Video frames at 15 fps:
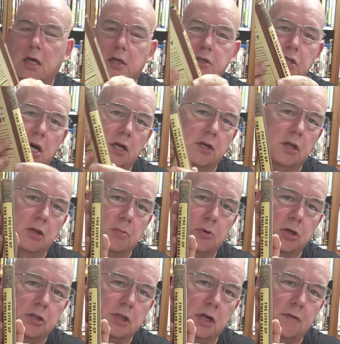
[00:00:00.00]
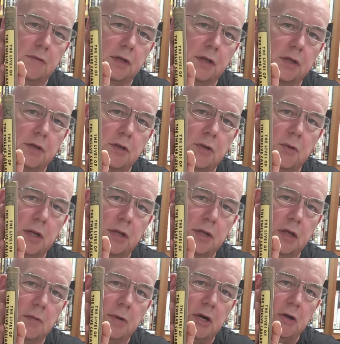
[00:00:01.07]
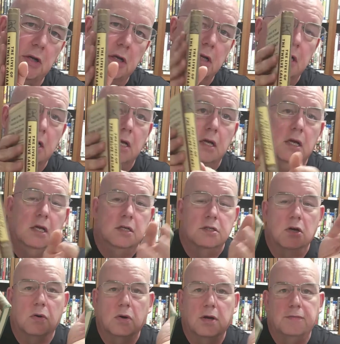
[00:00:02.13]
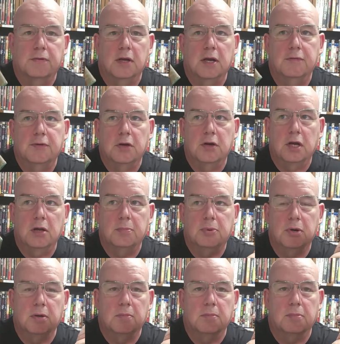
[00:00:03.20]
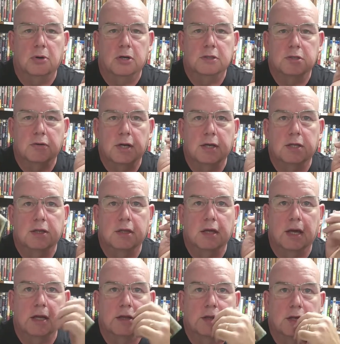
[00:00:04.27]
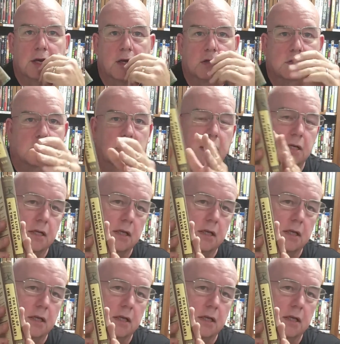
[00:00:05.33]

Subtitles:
shined on their bookshelf, and they didn't do anything about it. So if you're going to put books or anything else that